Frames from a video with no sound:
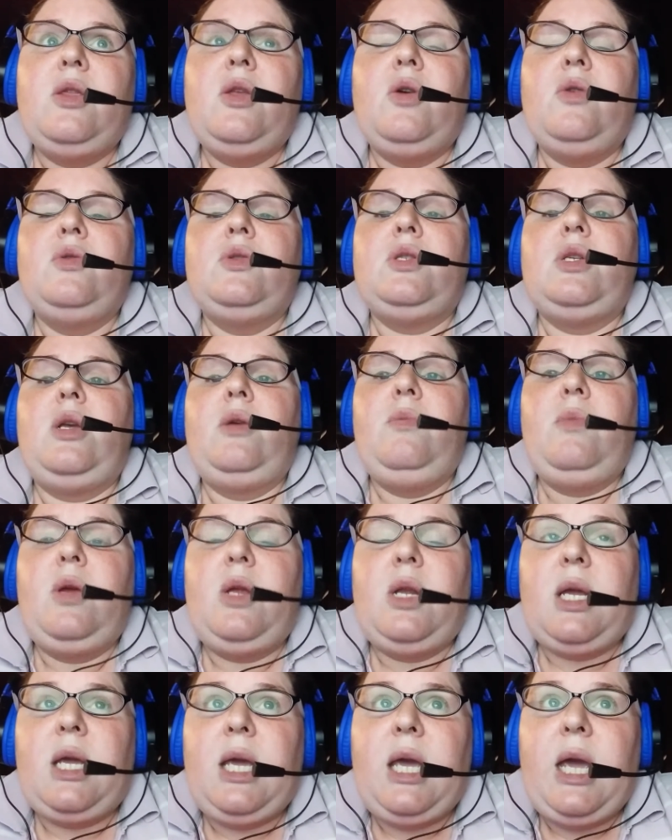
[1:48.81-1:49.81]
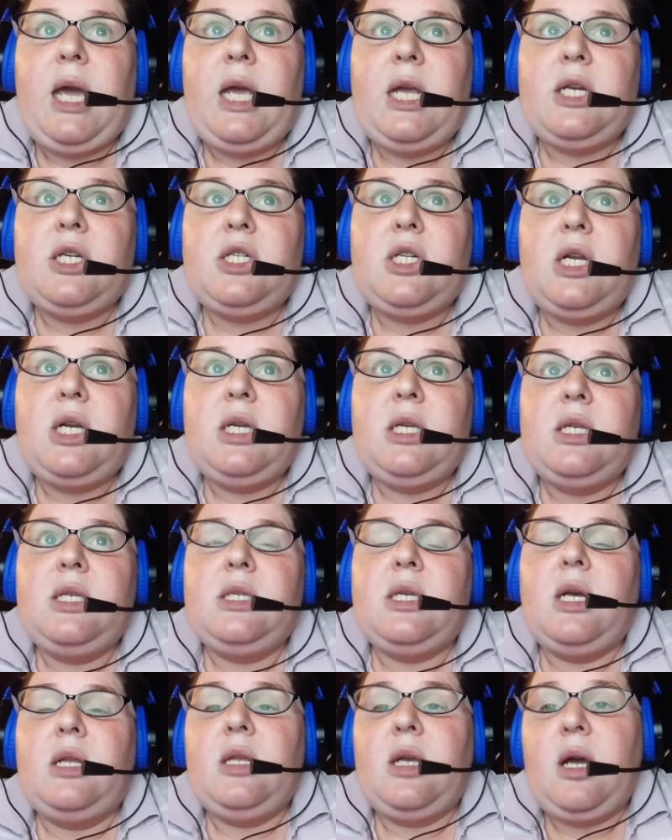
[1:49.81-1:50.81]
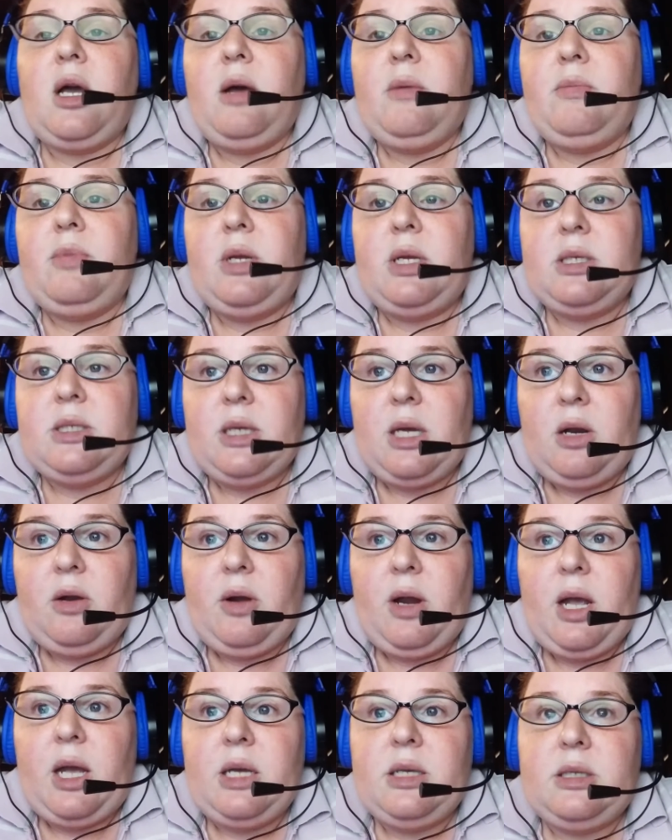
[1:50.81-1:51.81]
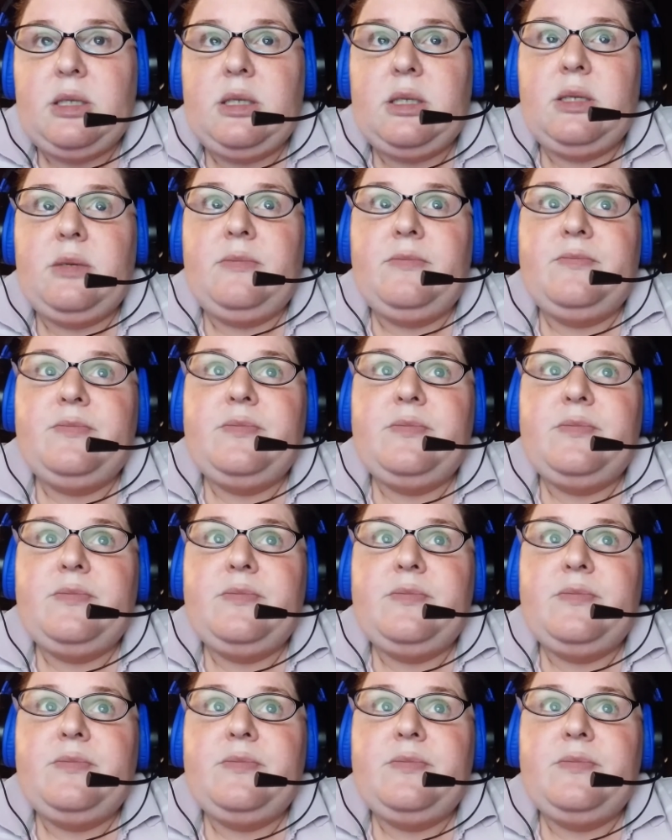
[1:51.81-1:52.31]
those communications on the company's letterheads.